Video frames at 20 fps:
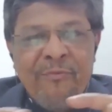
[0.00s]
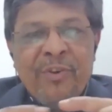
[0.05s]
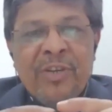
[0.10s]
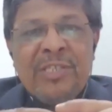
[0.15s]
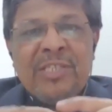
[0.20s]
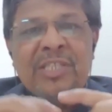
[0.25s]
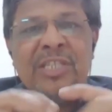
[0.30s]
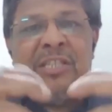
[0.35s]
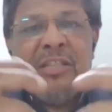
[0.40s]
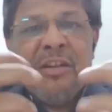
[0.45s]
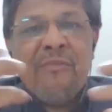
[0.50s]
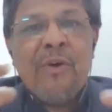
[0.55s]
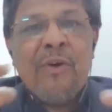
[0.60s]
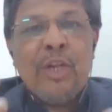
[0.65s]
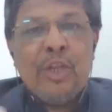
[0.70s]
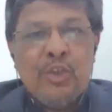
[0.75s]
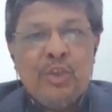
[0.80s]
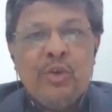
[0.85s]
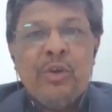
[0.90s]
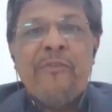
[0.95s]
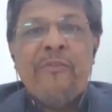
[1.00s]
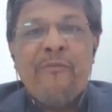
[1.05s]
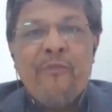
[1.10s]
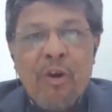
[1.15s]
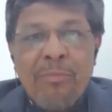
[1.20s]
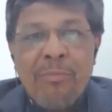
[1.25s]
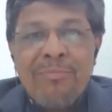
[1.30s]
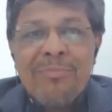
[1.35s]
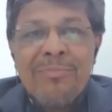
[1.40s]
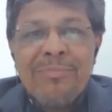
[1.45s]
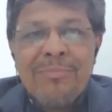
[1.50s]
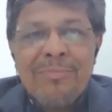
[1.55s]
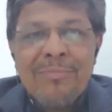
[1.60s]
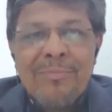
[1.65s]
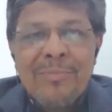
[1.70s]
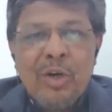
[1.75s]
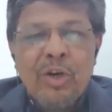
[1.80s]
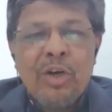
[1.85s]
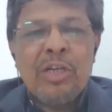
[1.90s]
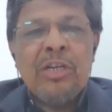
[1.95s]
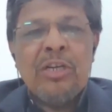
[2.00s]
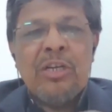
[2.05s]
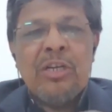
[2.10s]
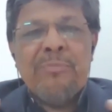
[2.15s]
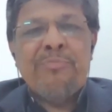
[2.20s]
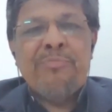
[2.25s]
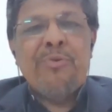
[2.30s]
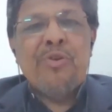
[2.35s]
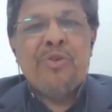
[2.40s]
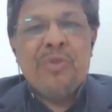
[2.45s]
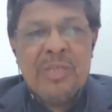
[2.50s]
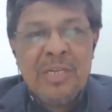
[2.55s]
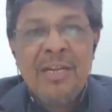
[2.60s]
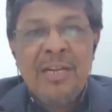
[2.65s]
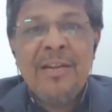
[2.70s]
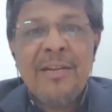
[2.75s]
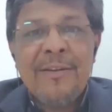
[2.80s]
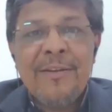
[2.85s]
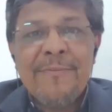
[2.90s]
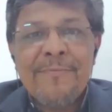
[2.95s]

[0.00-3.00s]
First in the virtual form on a computer.